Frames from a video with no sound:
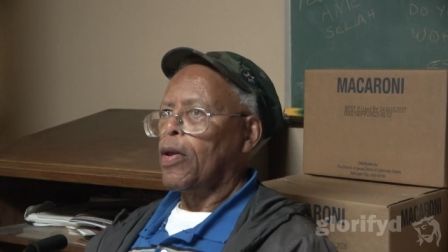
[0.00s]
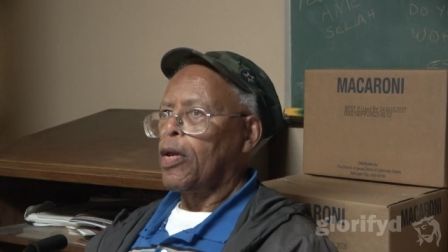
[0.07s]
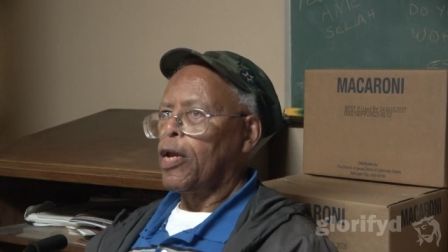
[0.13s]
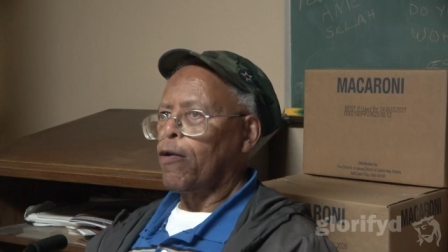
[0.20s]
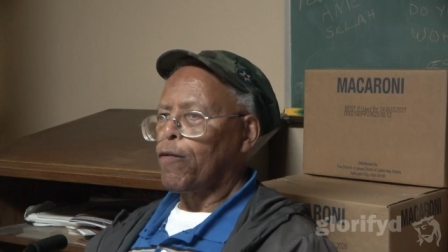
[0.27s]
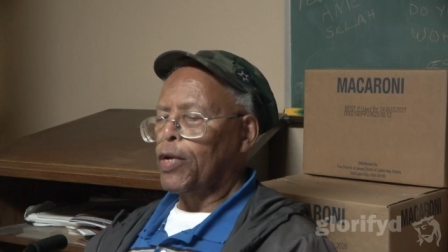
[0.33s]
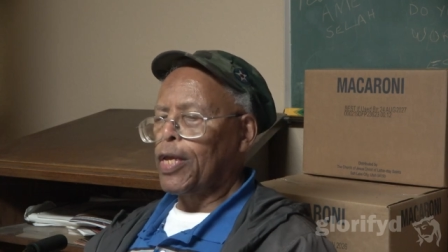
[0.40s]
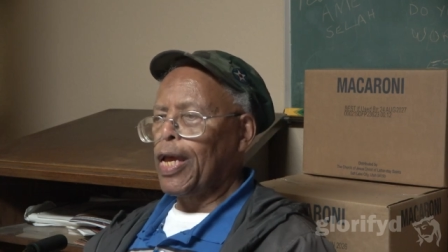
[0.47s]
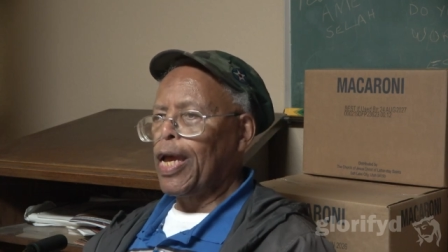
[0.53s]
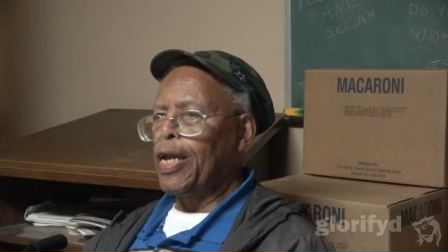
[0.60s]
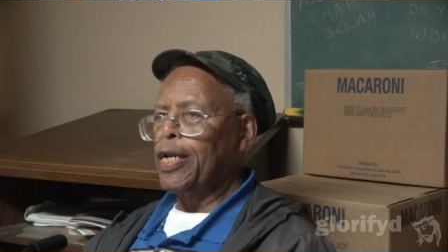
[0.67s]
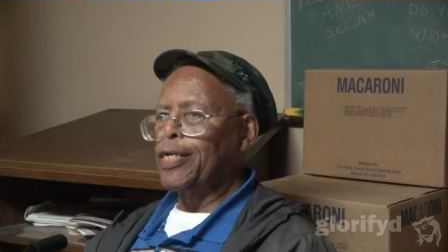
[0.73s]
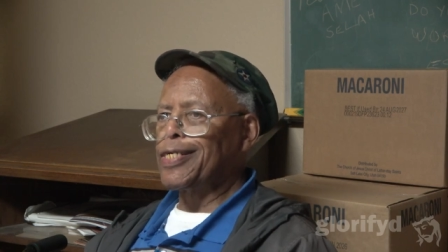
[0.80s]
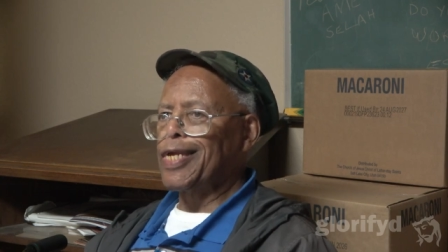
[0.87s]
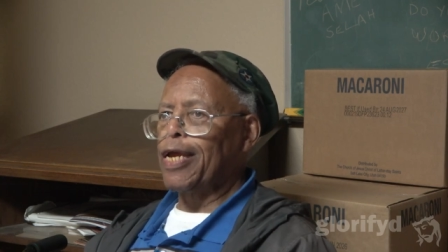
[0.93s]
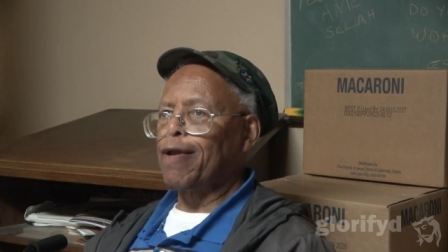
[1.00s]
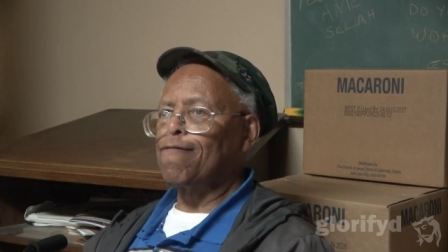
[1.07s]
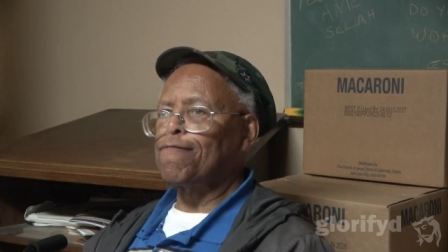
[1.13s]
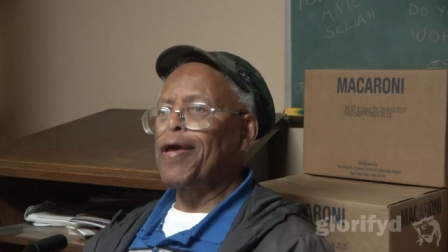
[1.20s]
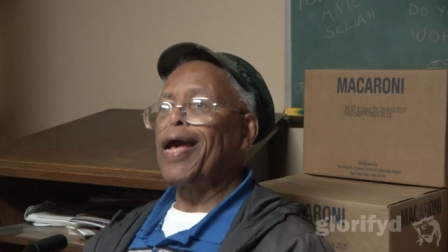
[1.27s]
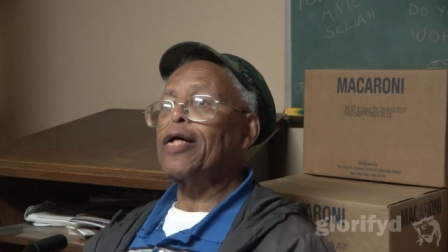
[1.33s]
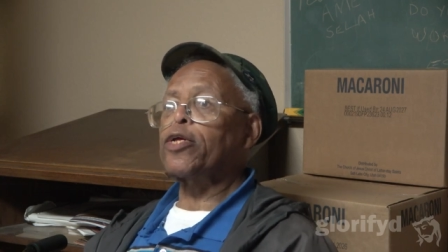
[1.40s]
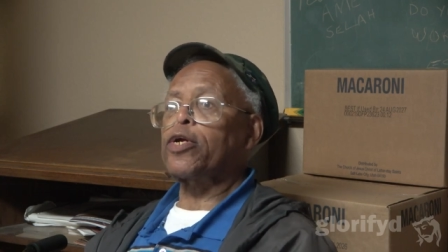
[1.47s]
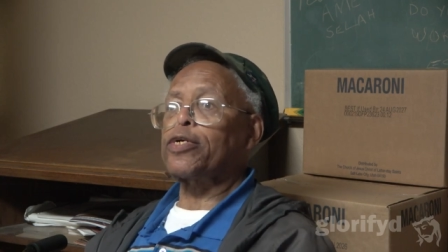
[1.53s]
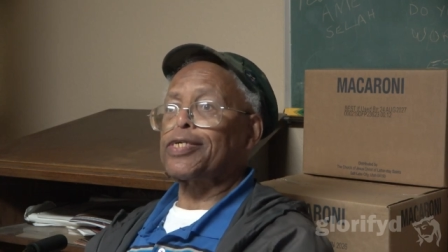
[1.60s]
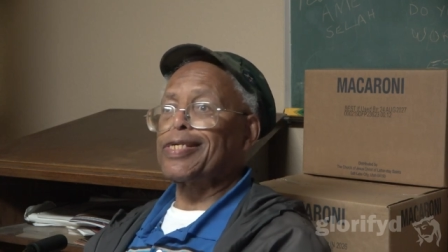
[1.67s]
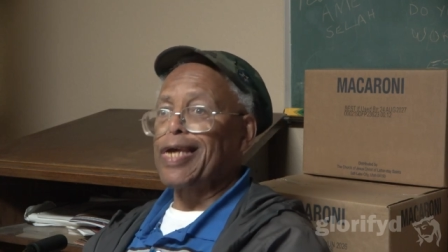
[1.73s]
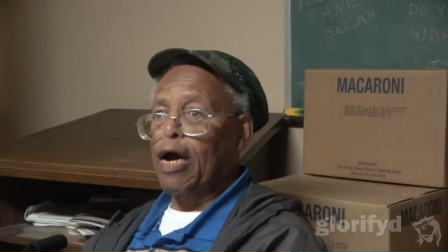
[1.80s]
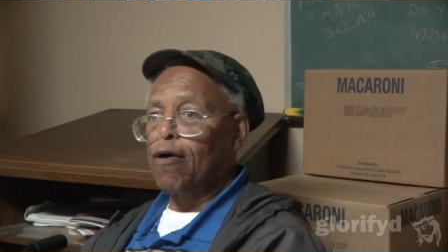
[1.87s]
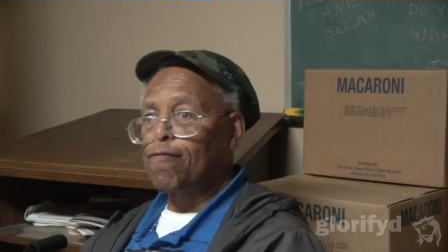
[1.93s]
Here again, he's saying, avail
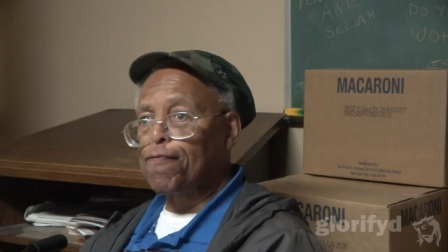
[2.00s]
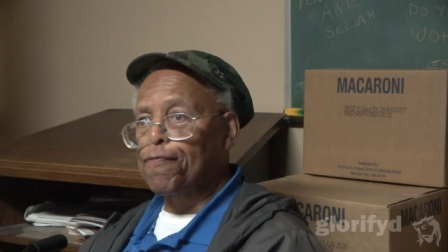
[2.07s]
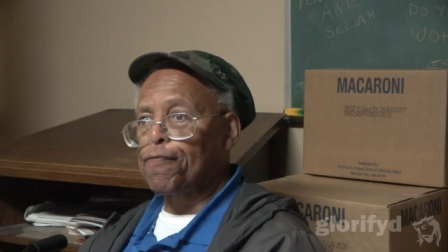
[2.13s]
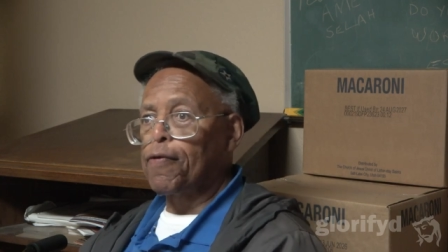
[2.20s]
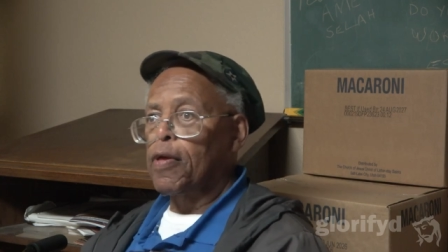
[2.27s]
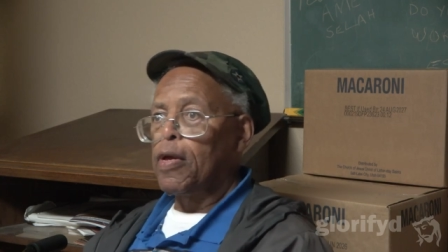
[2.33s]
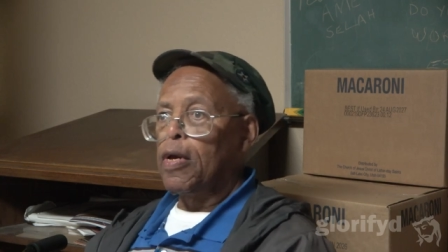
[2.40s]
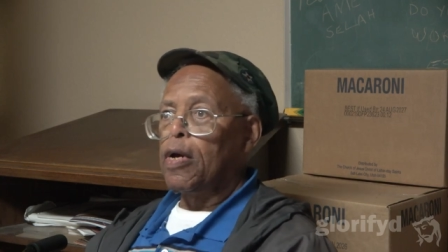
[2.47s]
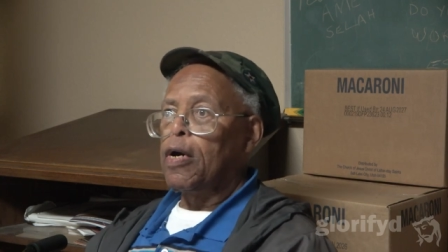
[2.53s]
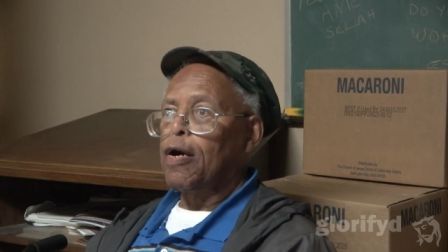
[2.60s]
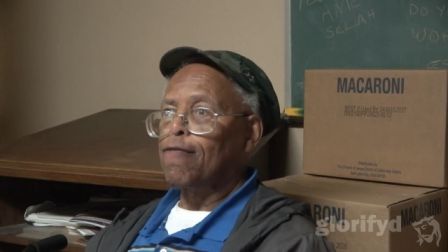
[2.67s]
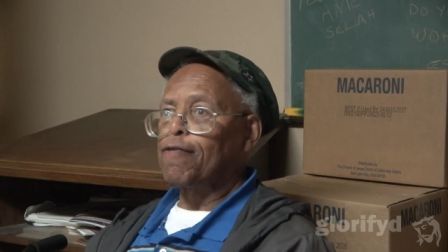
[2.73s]
yourself